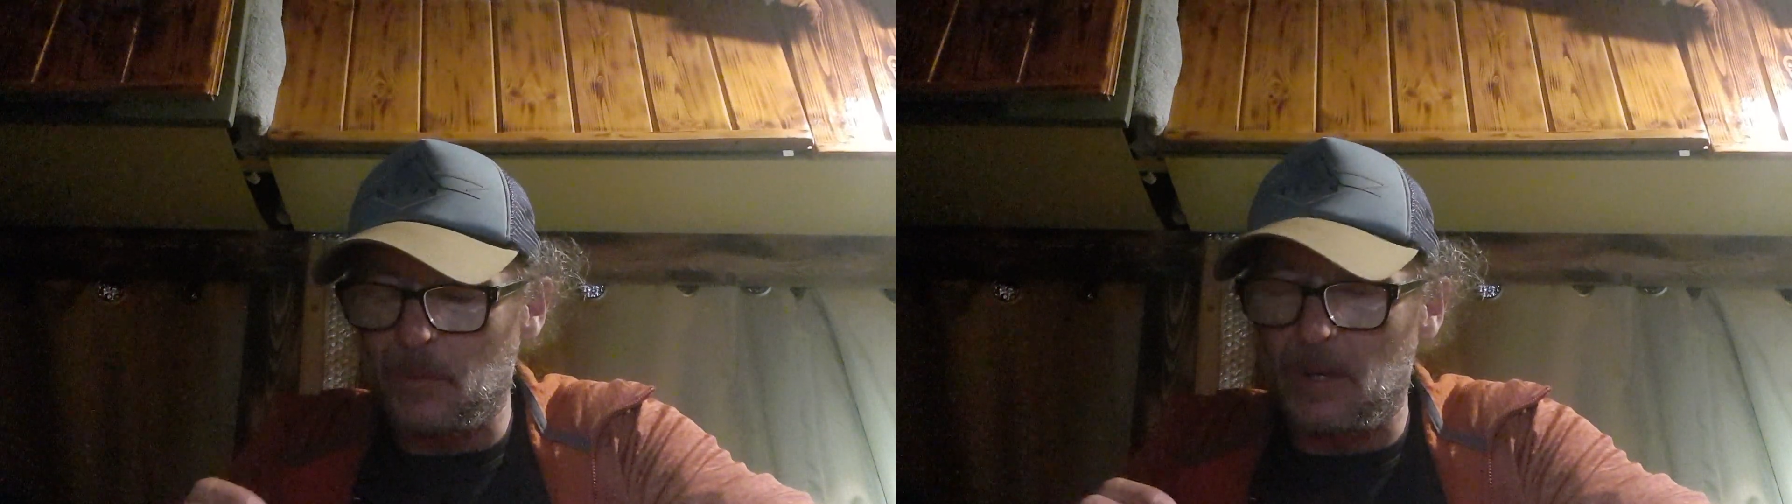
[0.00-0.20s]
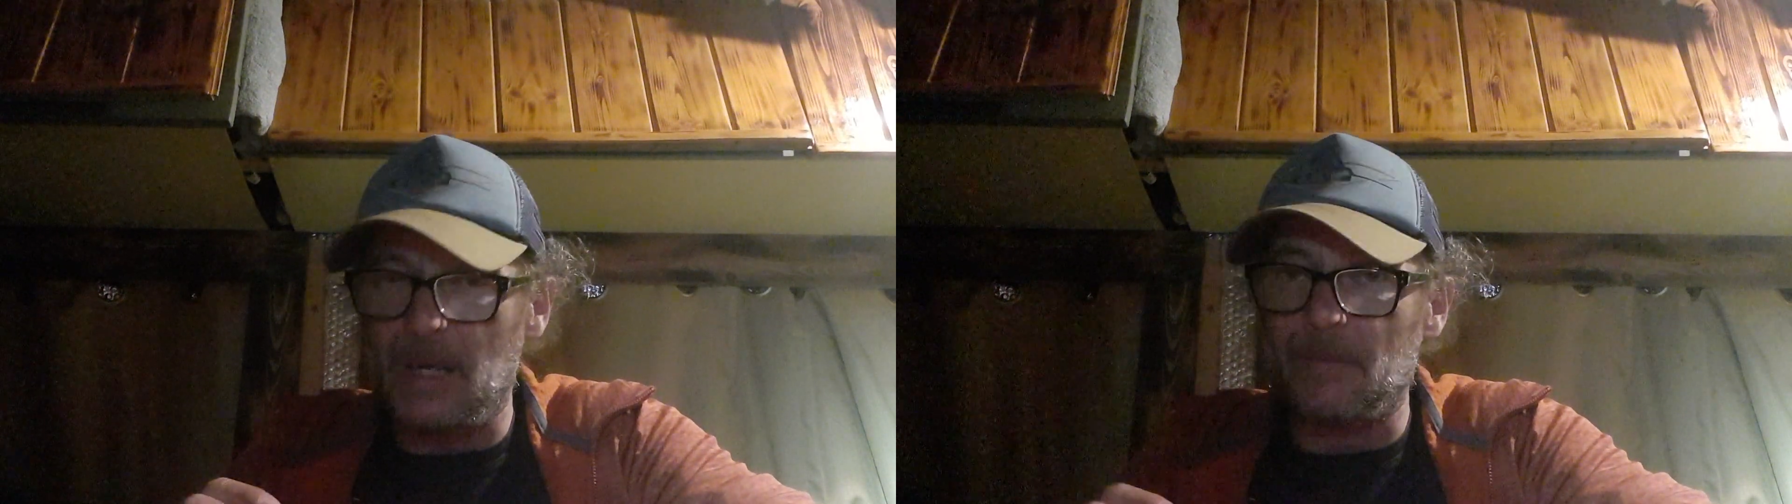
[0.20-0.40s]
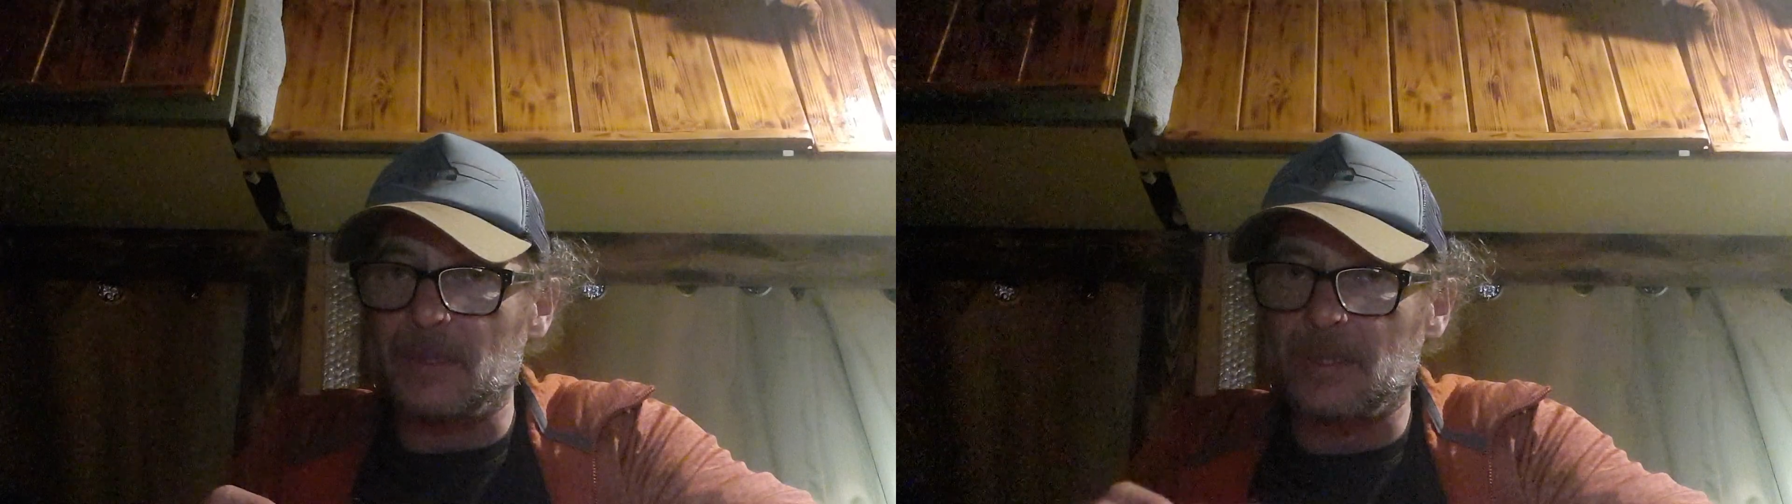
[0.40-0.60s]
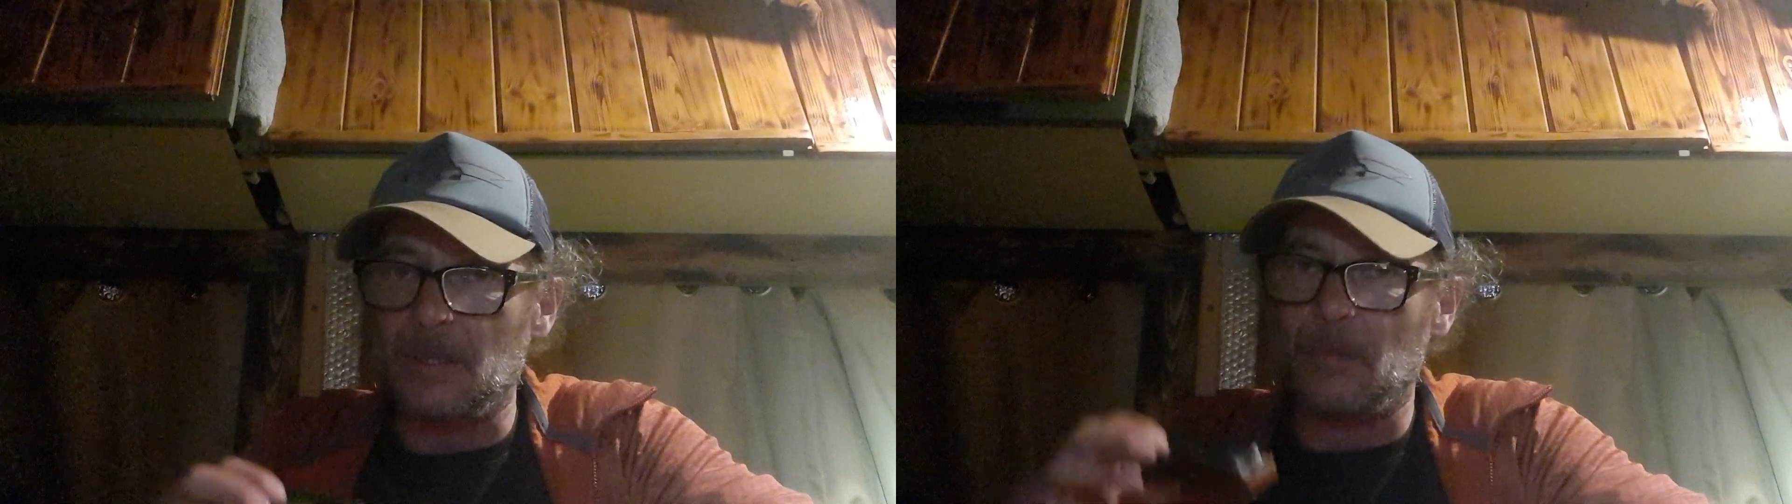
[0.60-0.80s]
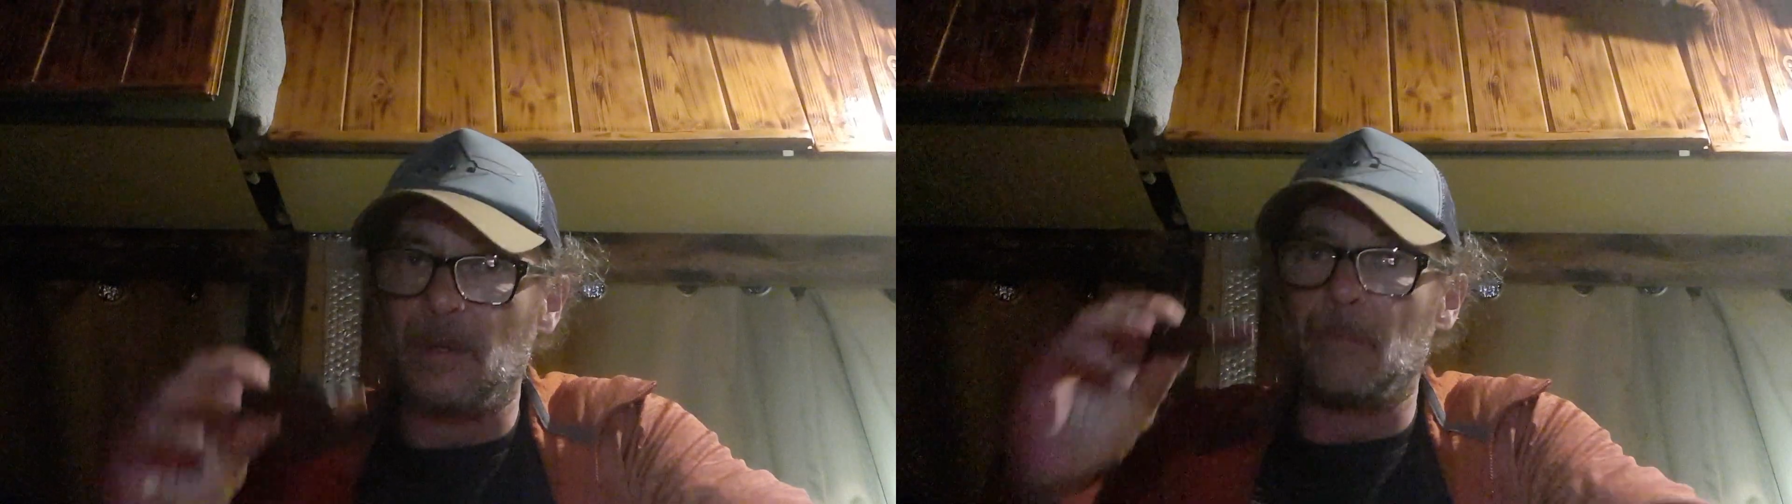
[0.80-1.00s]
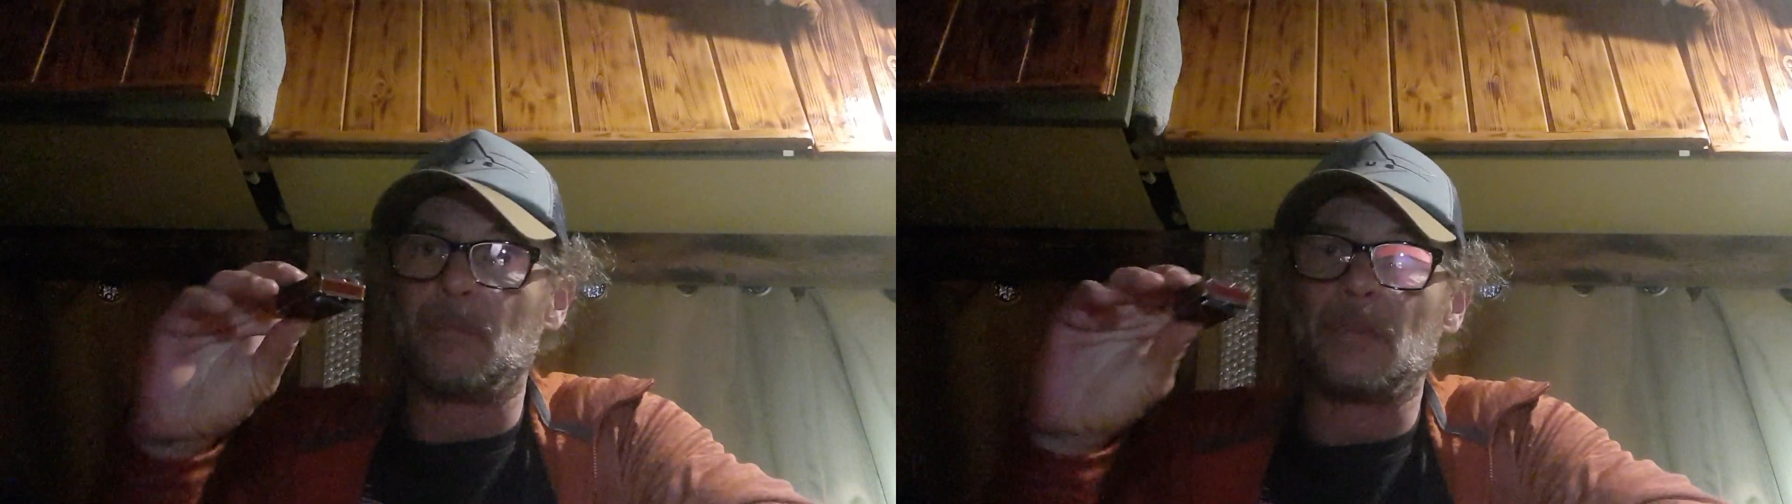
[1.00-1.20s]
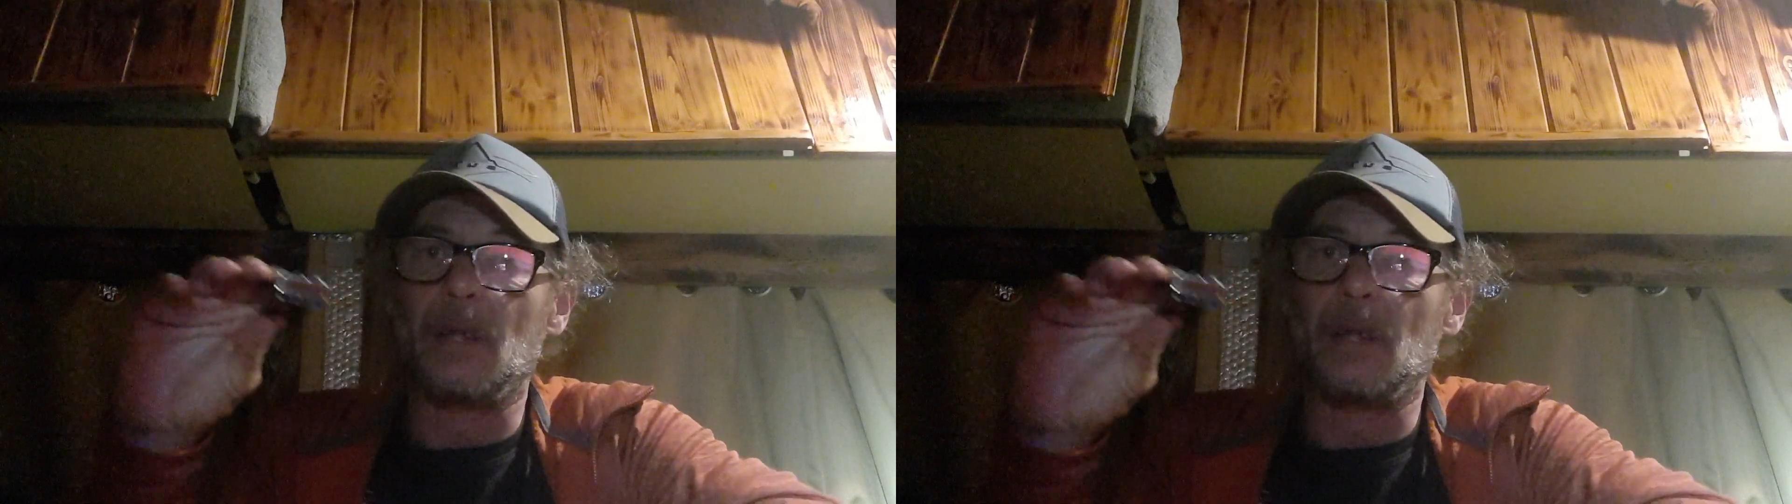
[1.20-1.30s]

whatever so um